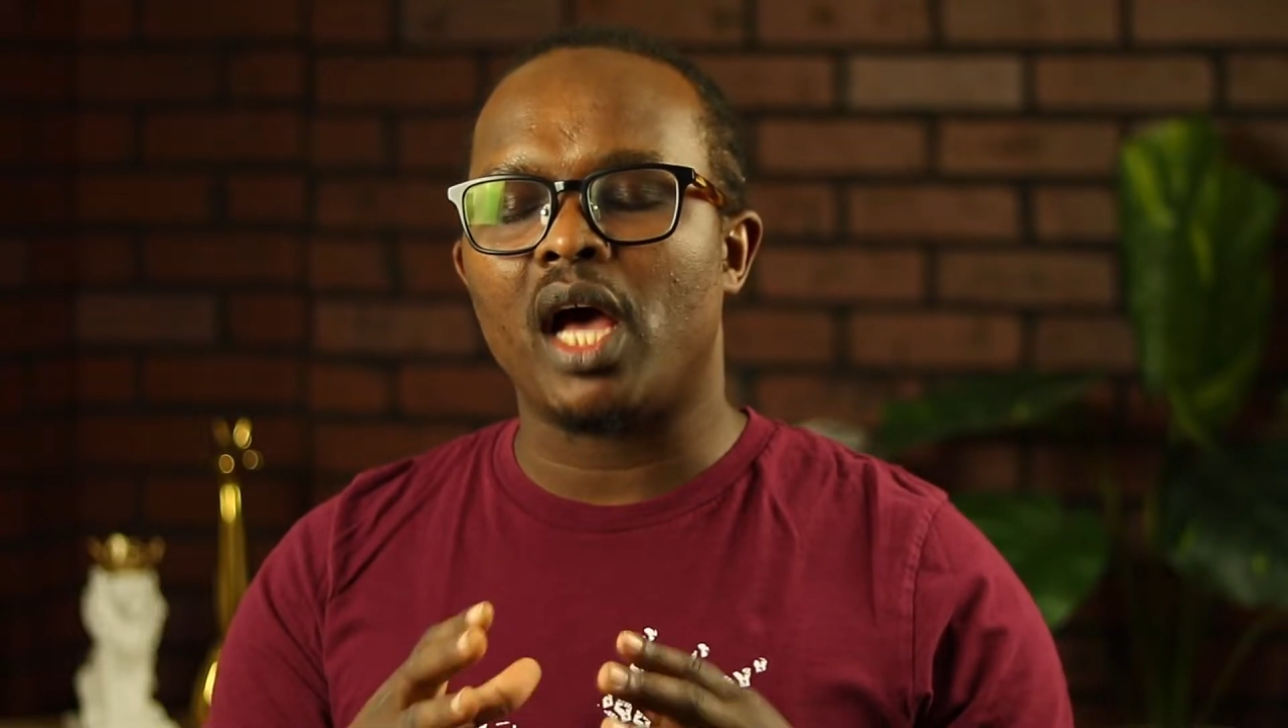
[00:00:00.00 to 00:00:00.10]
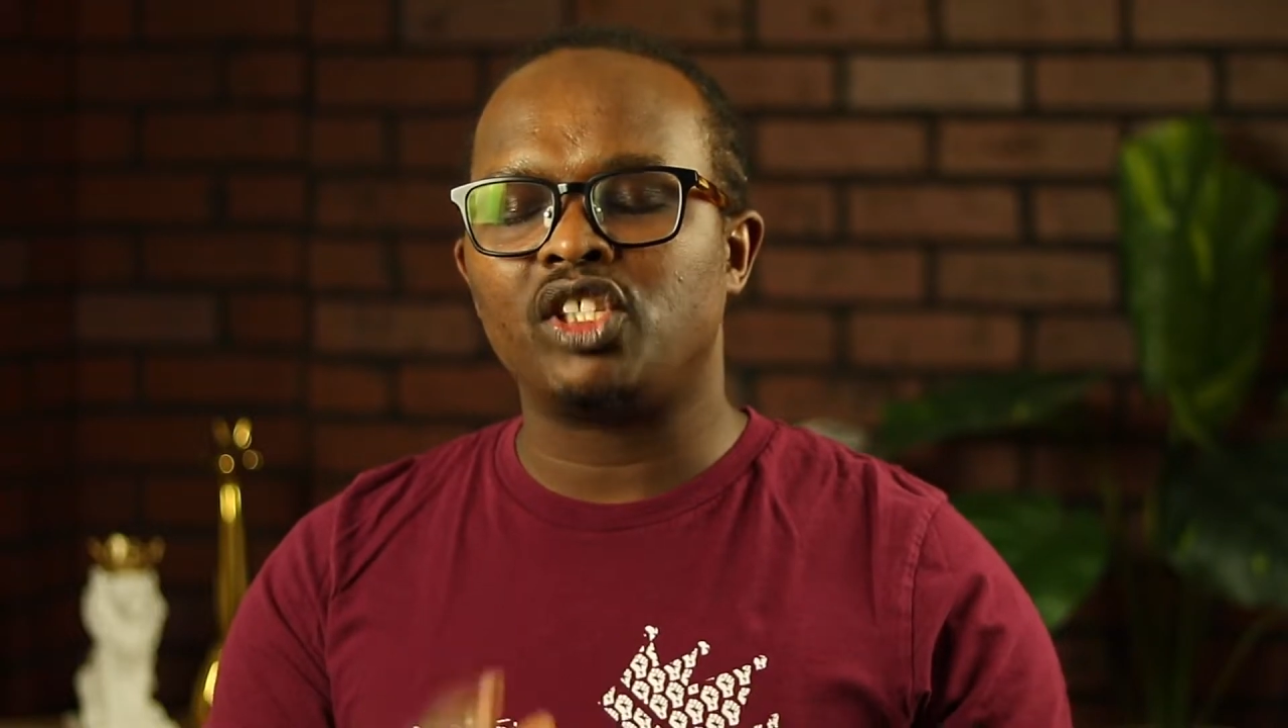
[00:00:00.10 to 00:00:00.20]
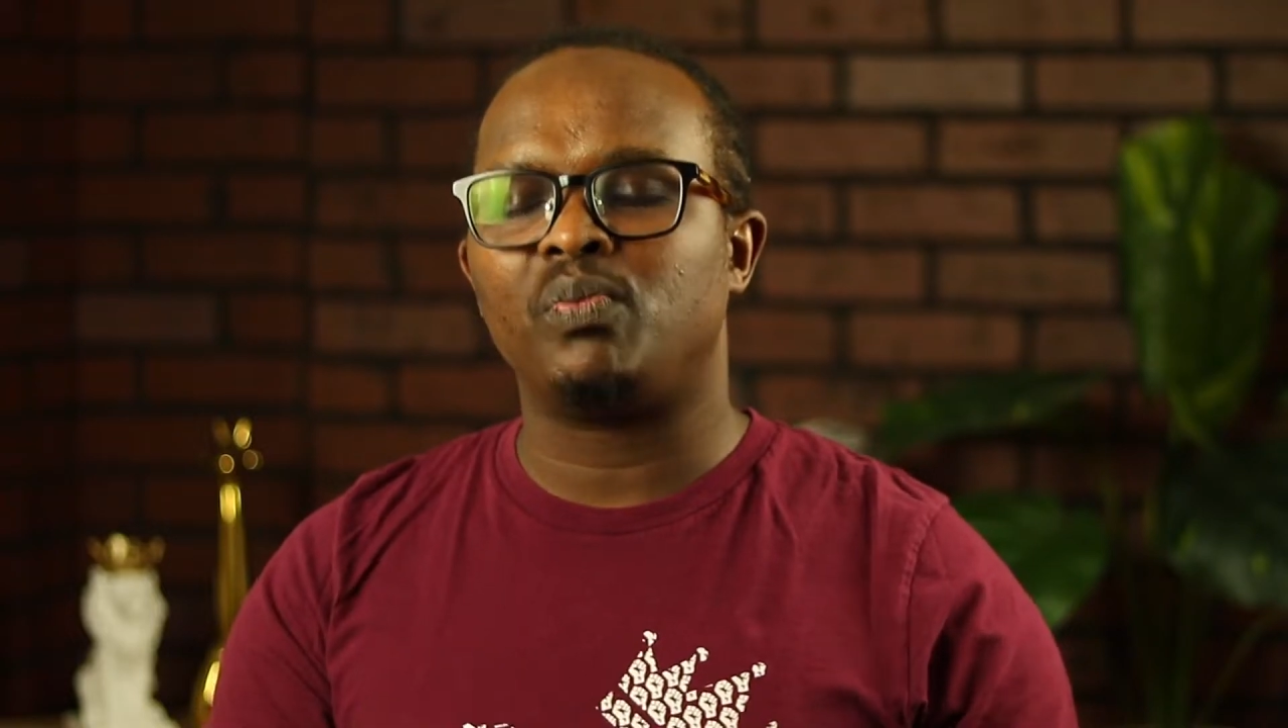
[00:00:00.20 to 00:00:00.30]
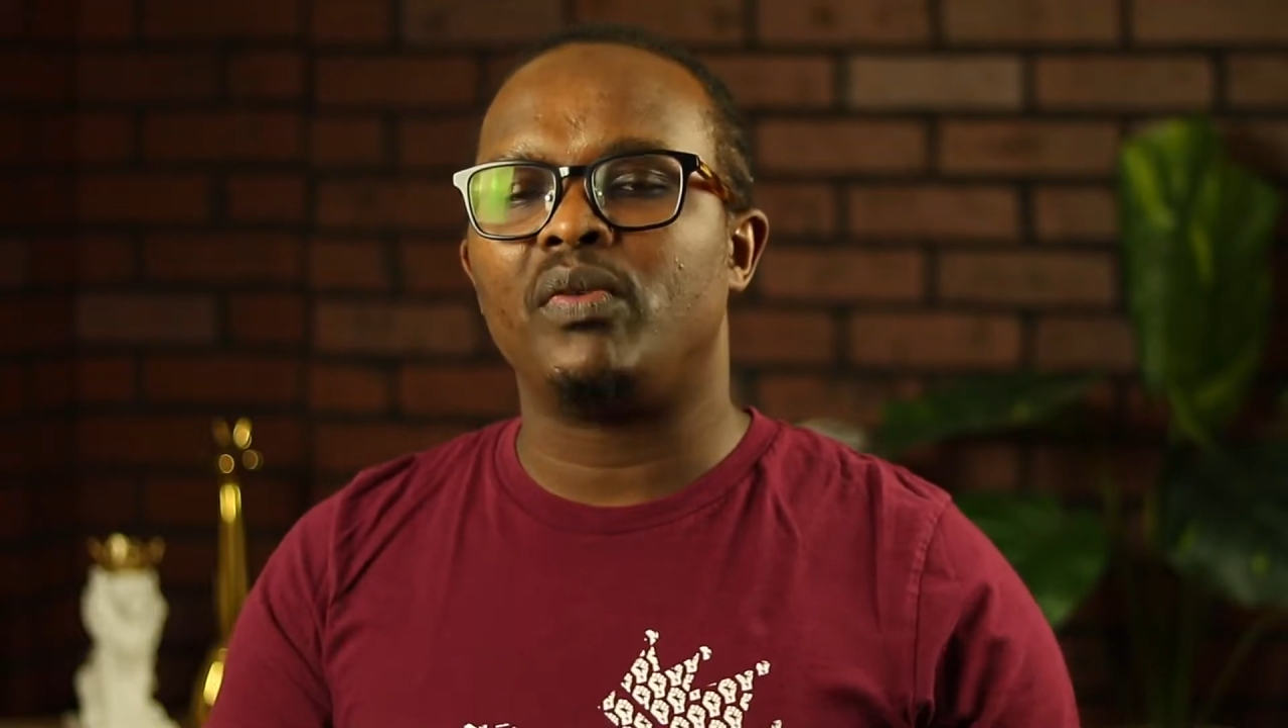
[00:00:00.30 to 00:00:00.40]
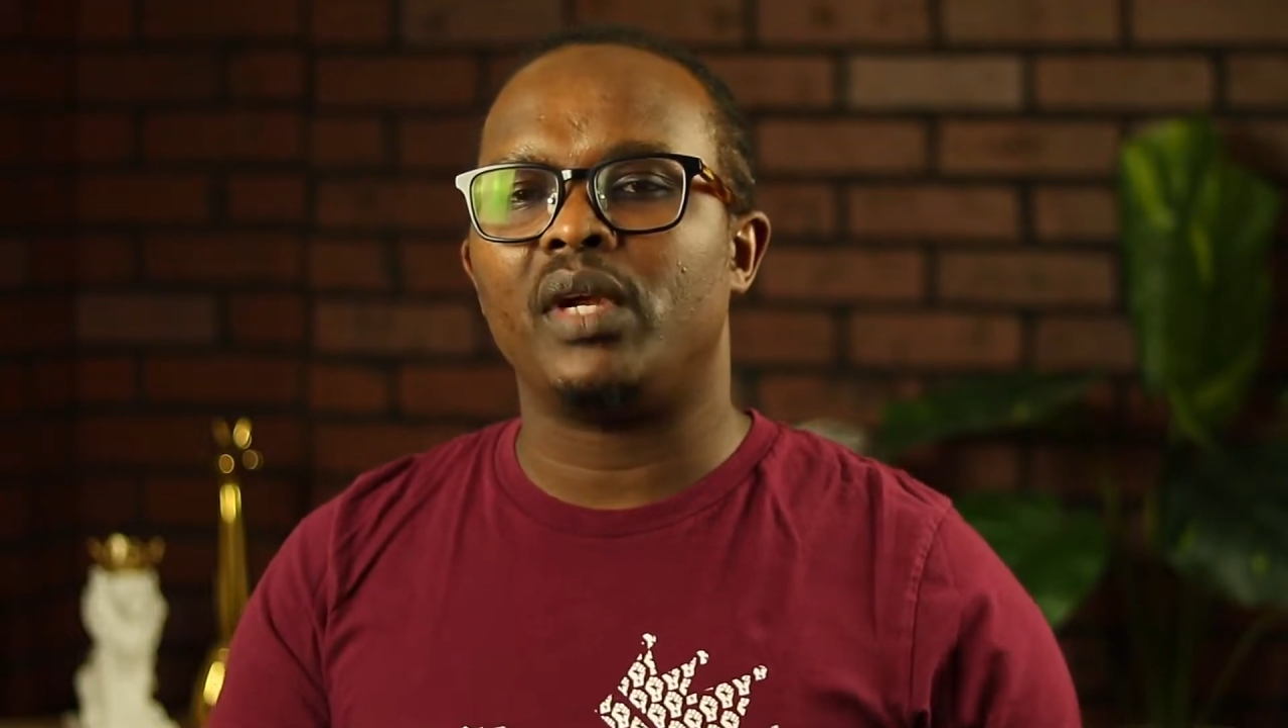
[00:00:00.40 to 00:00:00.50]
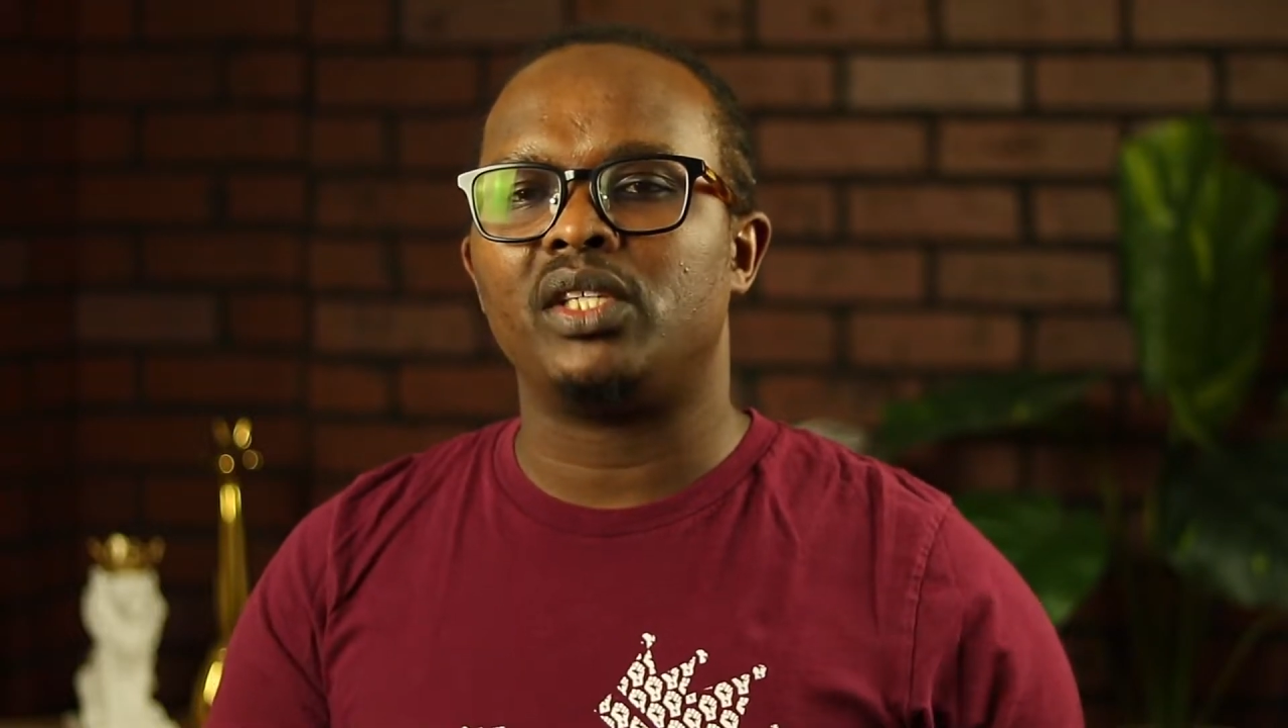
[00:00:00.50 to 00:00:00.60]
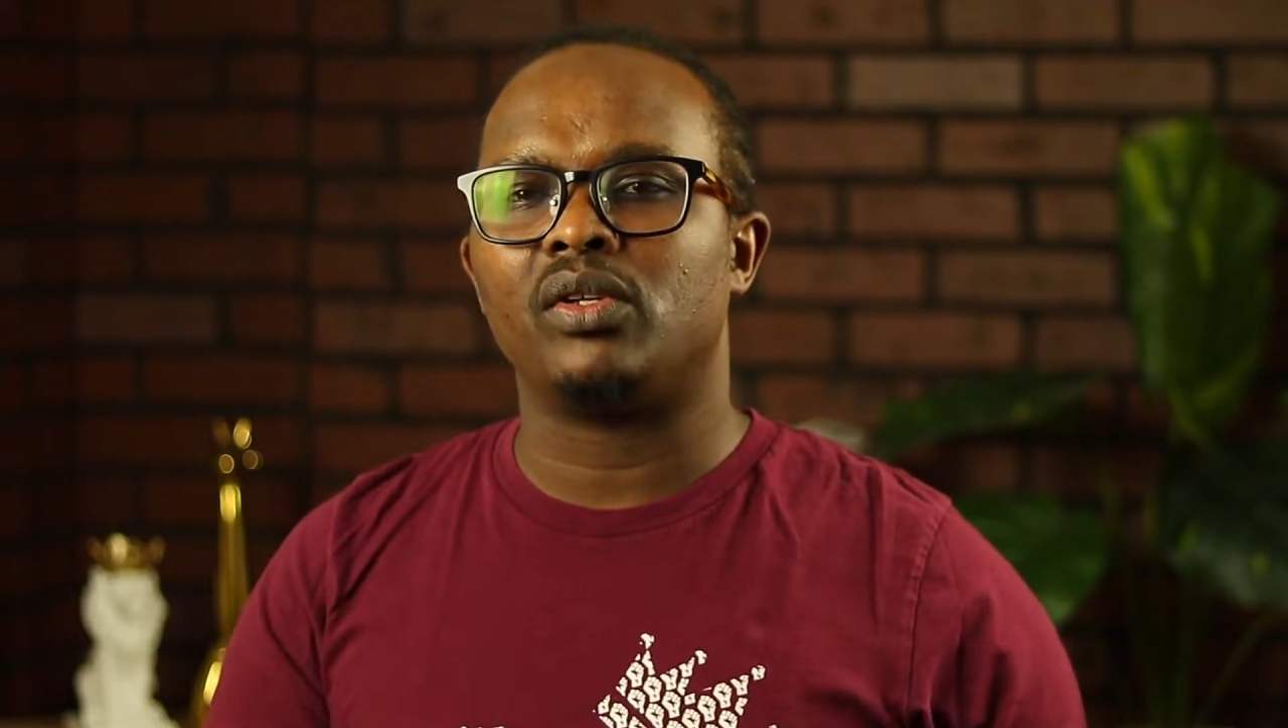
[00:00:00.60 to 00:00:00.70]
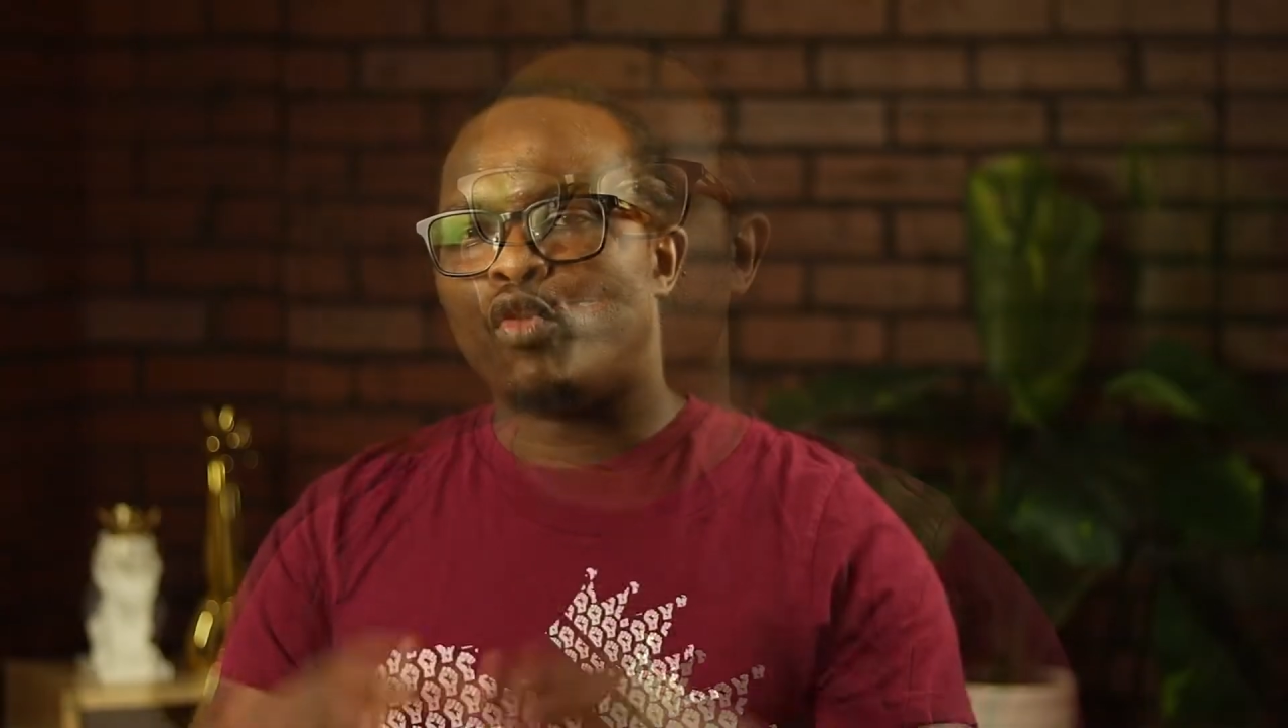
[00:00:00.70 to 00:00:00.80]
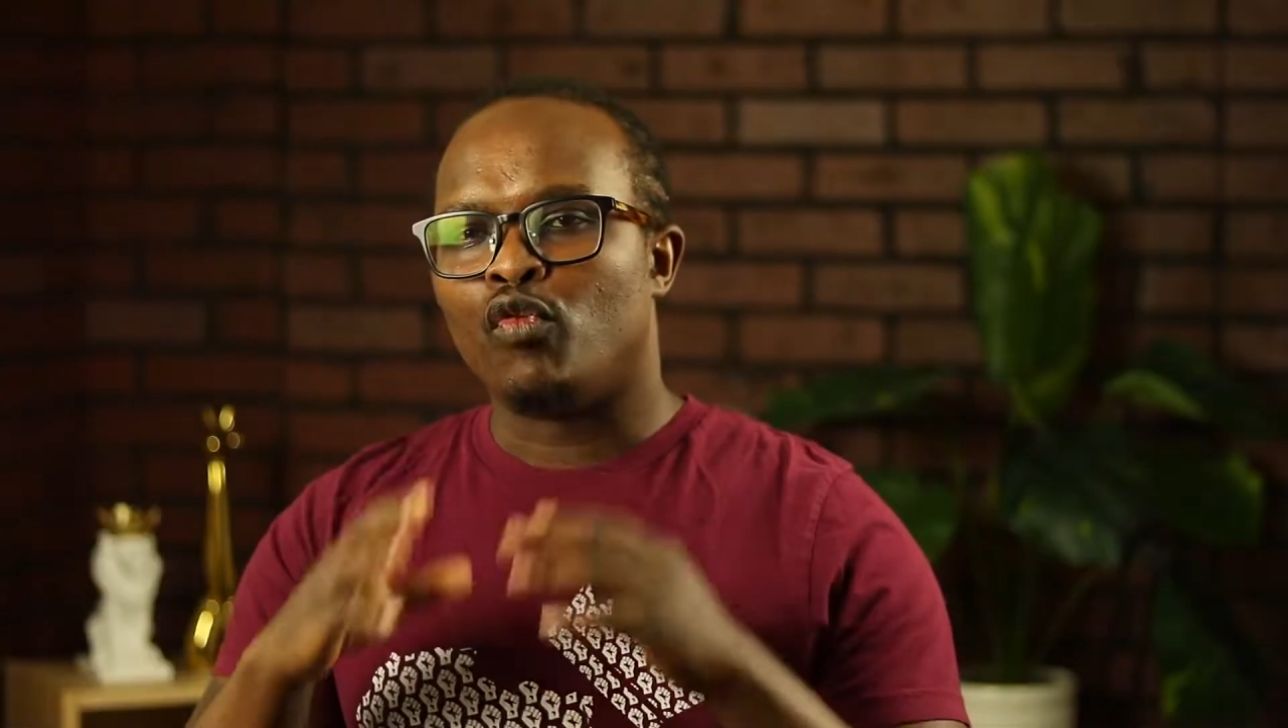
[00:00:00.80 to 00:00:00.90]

aspiration.